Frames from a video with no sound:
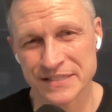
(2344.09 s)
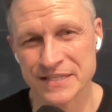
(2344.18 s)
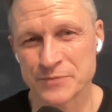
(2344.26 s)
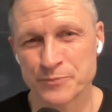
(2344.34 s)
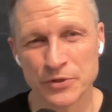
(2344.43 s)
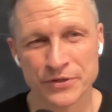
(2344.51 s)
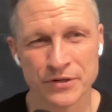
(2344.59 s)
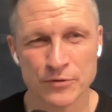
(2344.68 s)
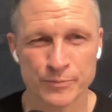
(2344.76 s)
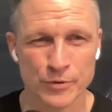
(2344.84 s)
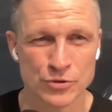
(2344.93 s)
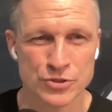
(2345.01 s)
there's
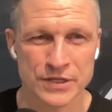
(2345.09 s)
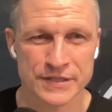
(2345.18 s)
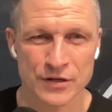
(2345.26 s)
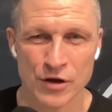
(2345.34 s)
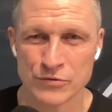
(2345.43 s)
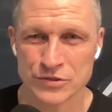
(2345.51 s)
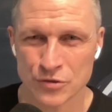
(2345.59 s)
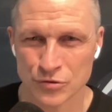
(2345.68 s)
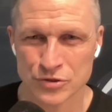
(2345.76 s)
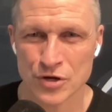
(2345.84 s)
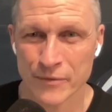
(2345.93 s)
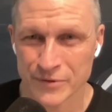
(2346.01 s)
political bullshit that always
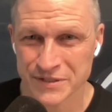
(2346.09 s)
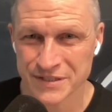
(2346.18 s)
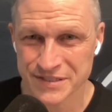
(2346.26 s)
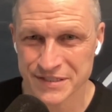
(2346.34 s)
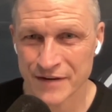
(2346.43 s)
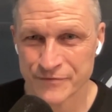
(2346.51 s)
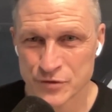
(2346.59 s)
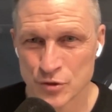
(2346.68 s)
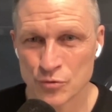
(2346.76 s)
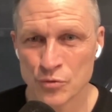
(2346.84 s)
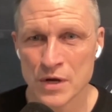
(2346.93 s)
goes on with this stuff too.